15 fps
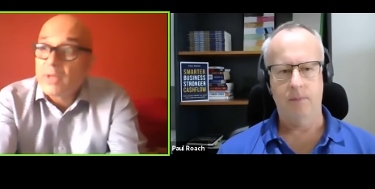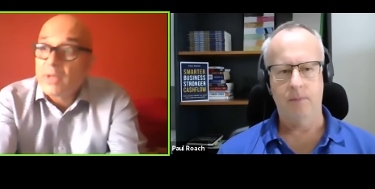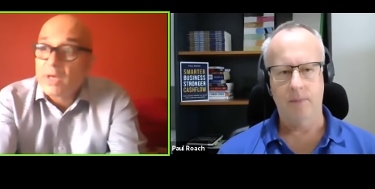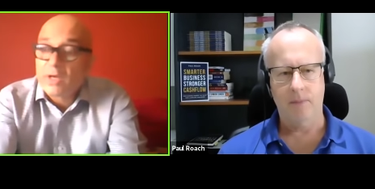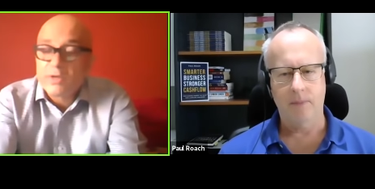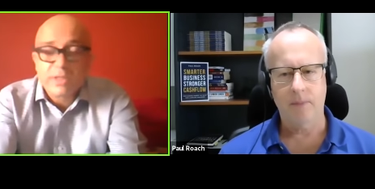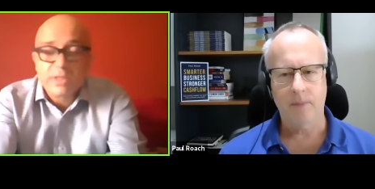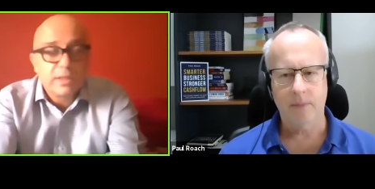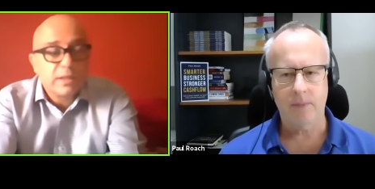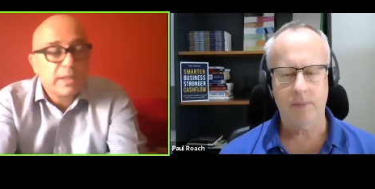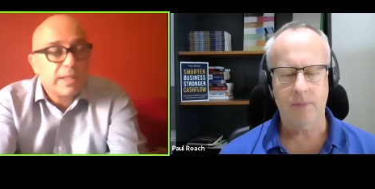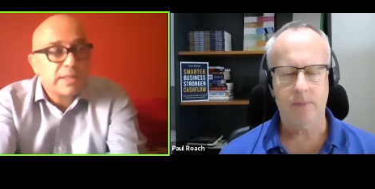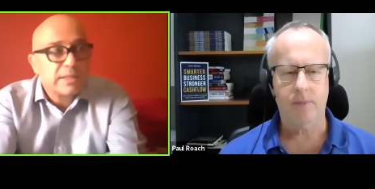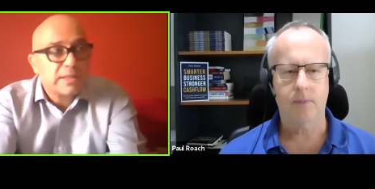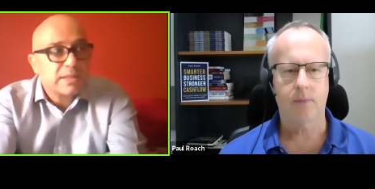Speaker 1: The
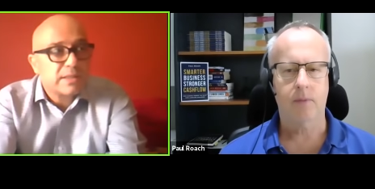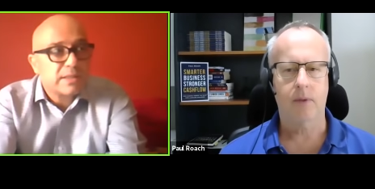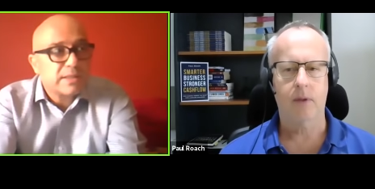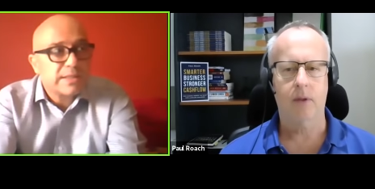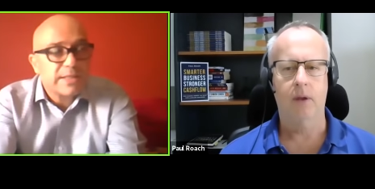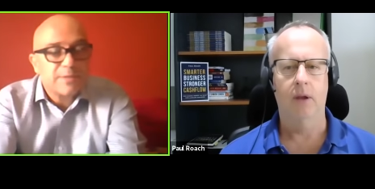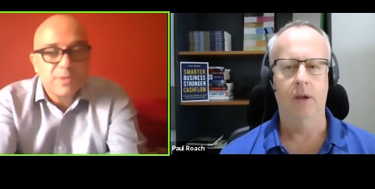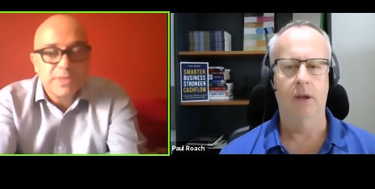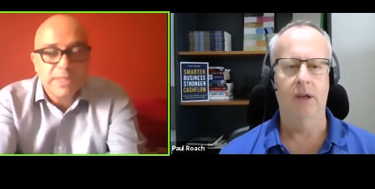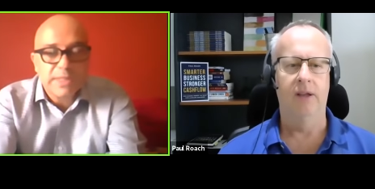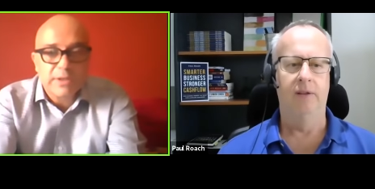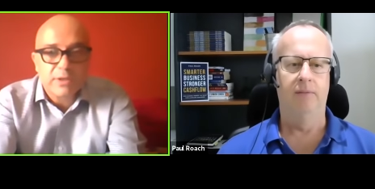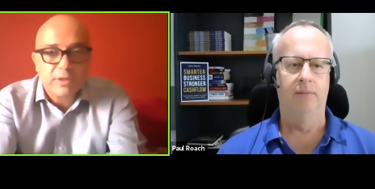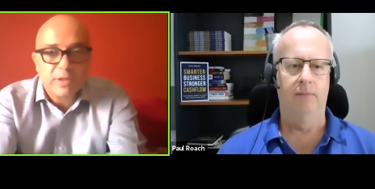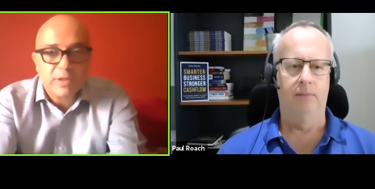hotel has less than
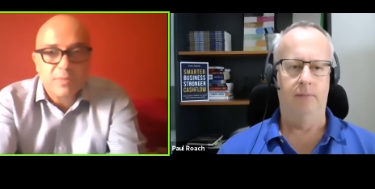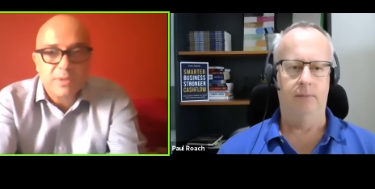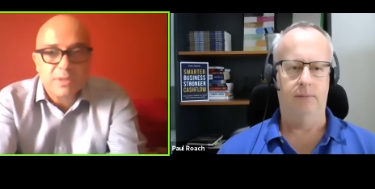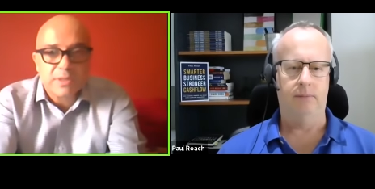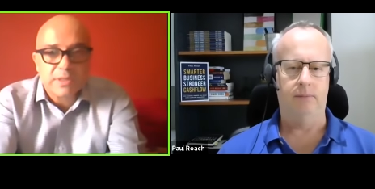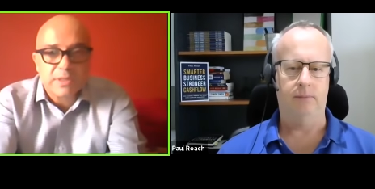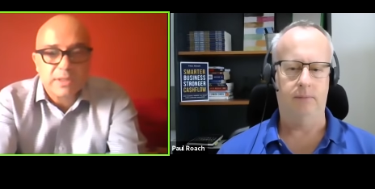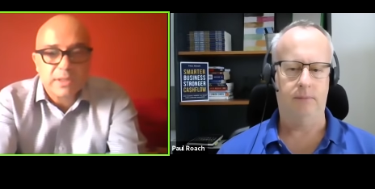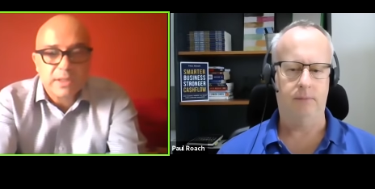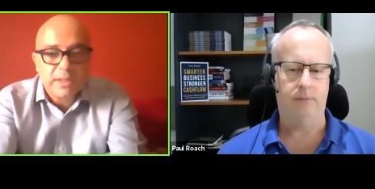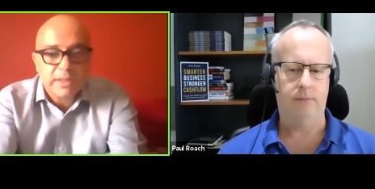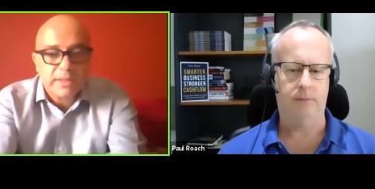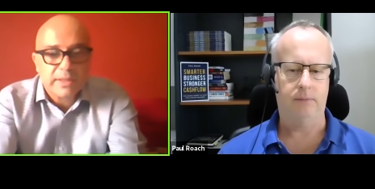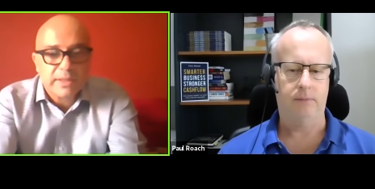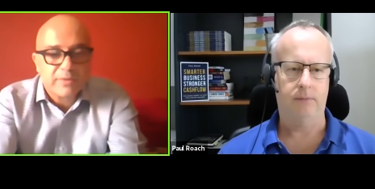10% occupancy.
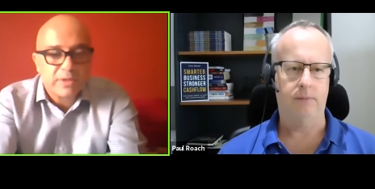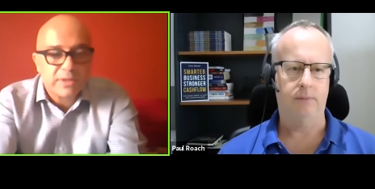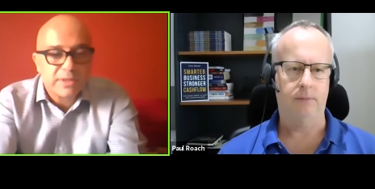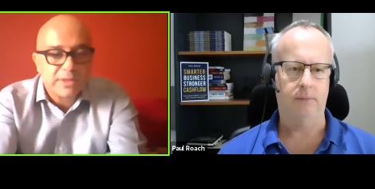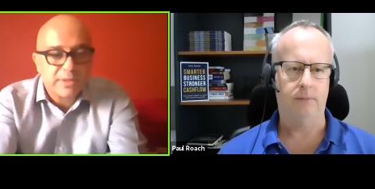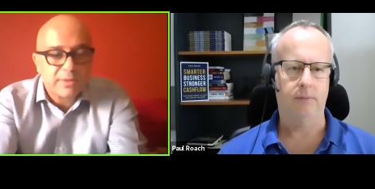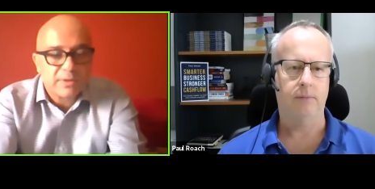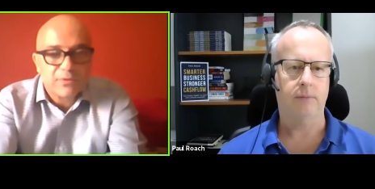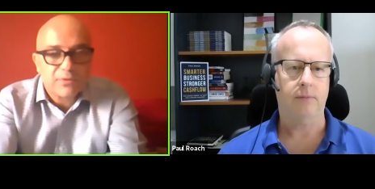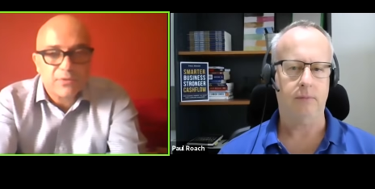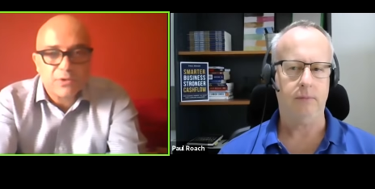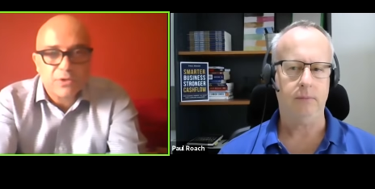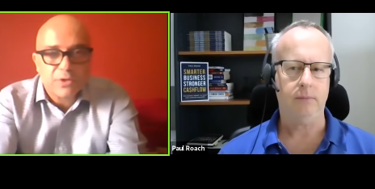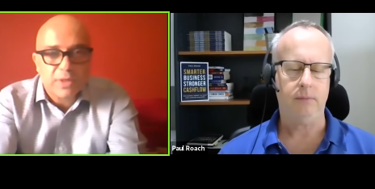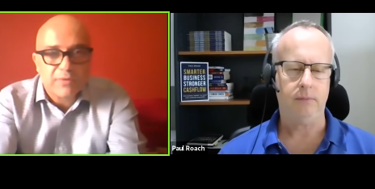They've got zero
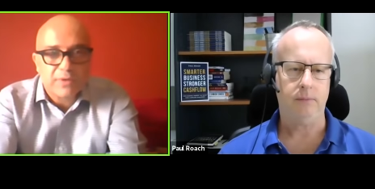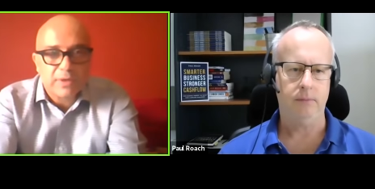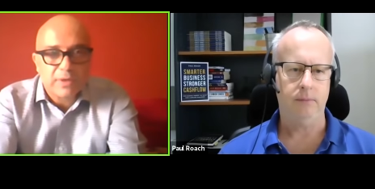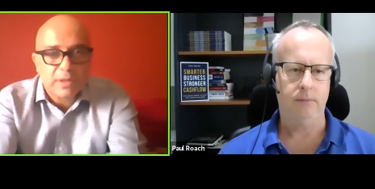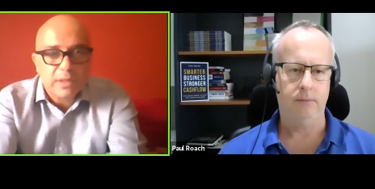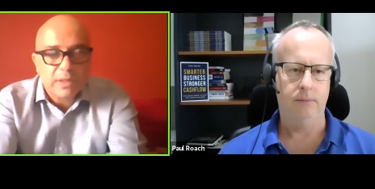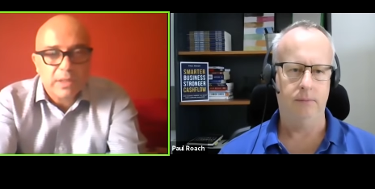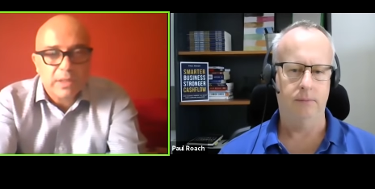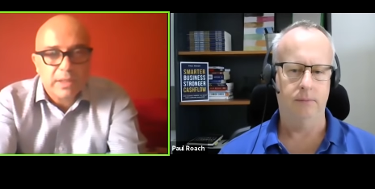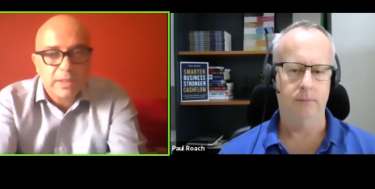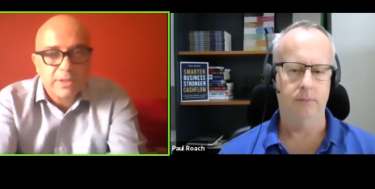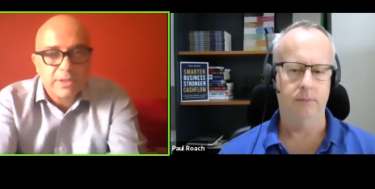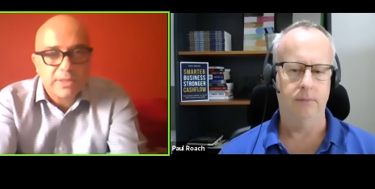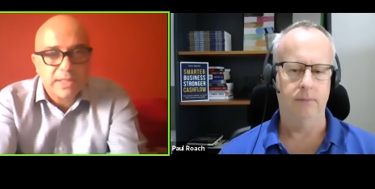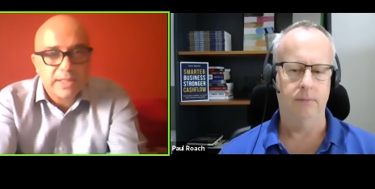foot traffic,
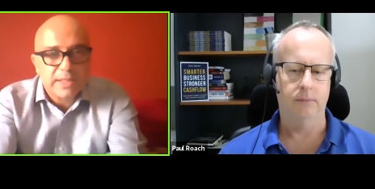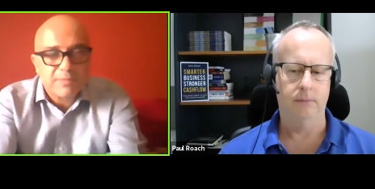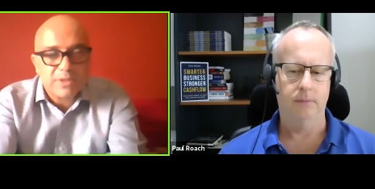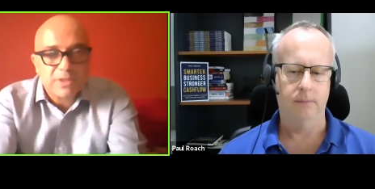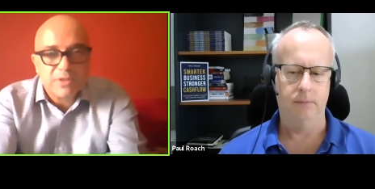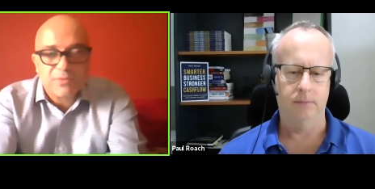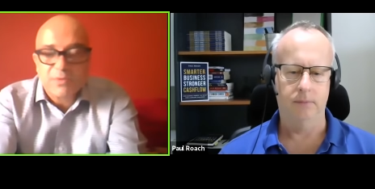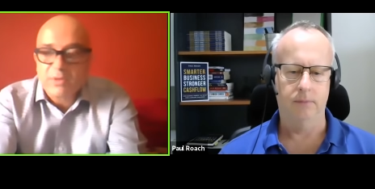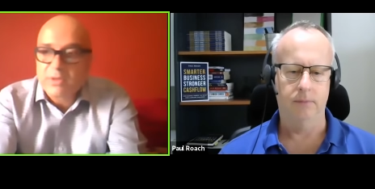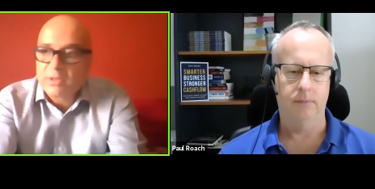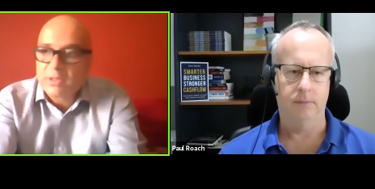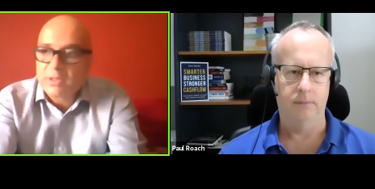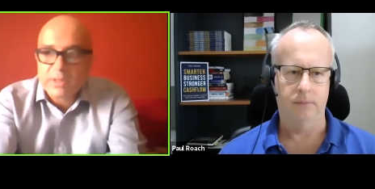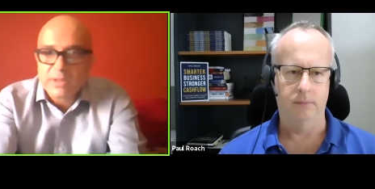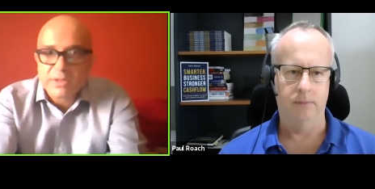and she's had that business for
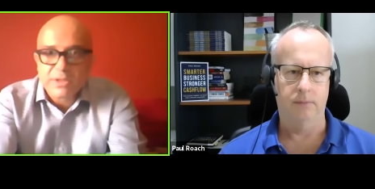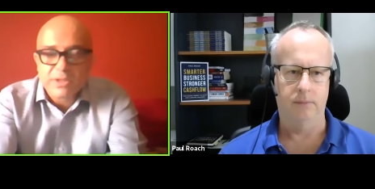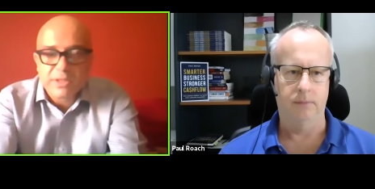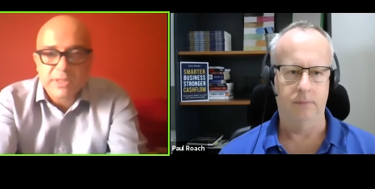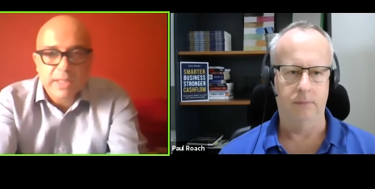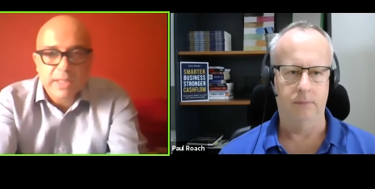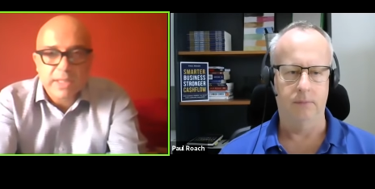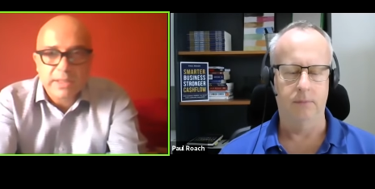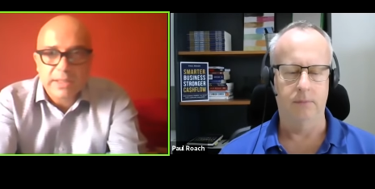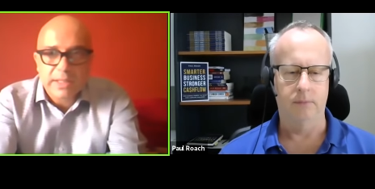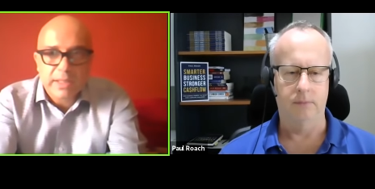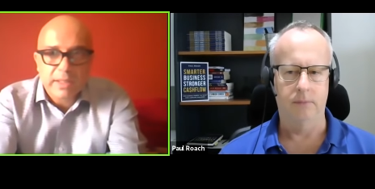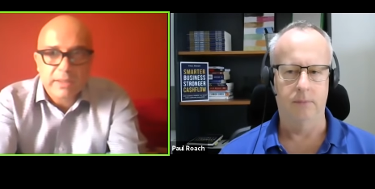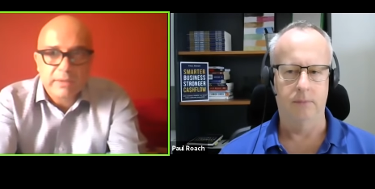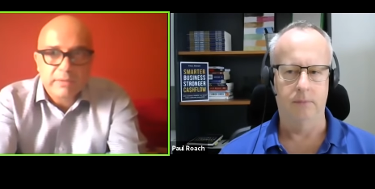30 years. She's standing
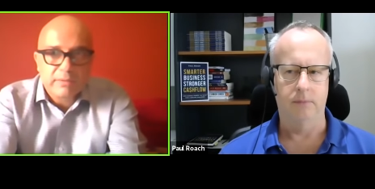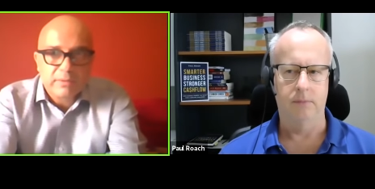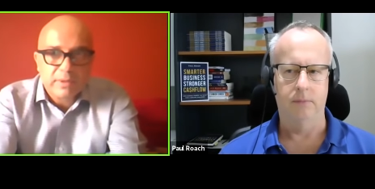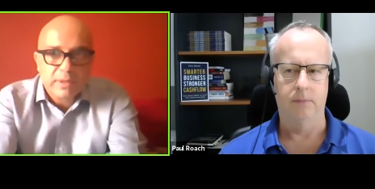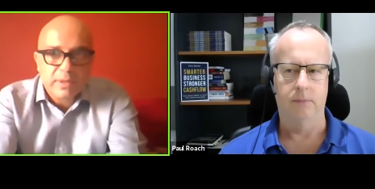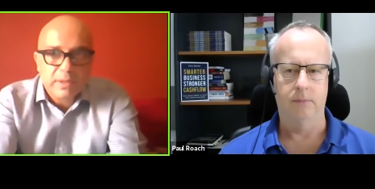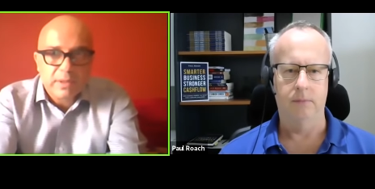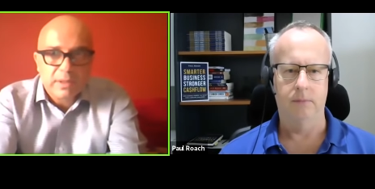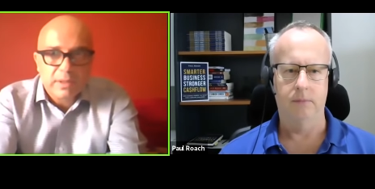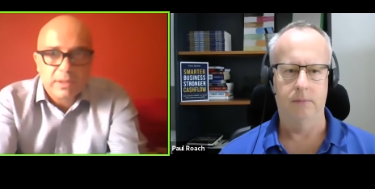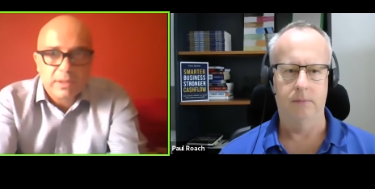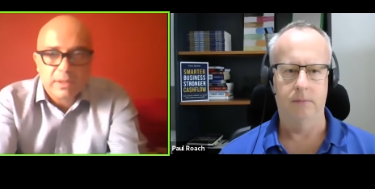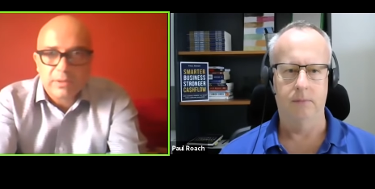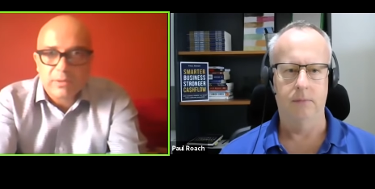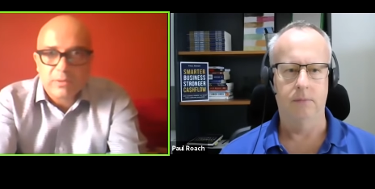down,
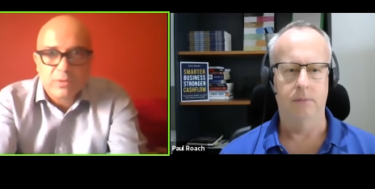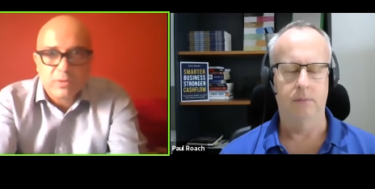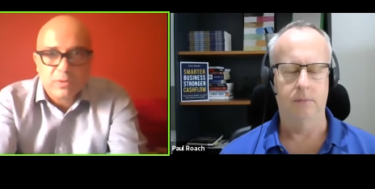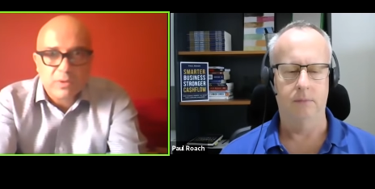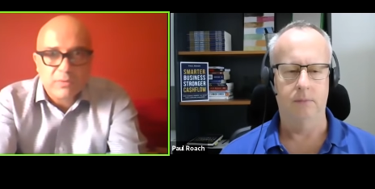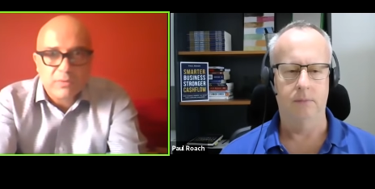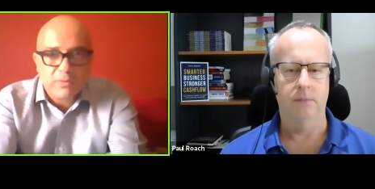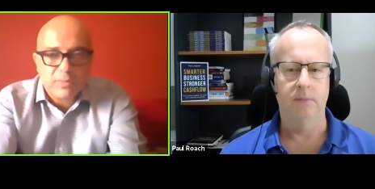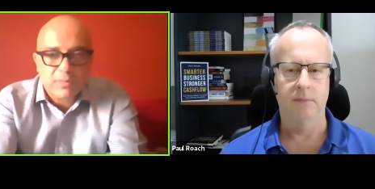you know, all, all of her